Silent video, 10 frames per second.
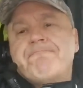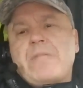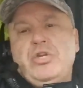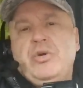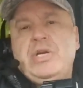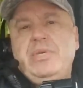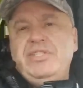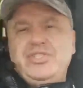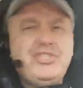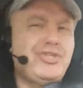You know what I
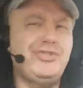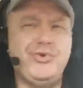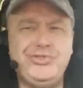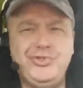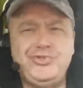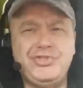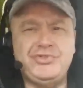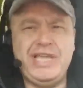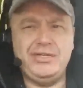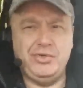mean? Just don't do a YouTube
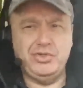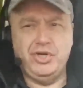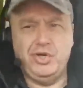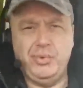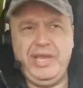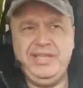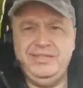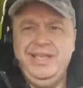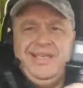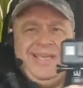channel and go
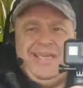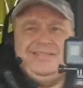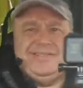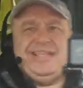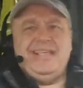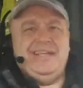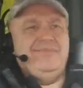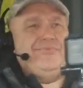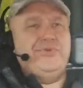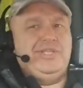away and set it
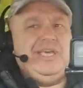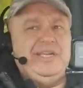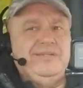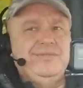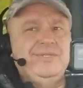and forget it.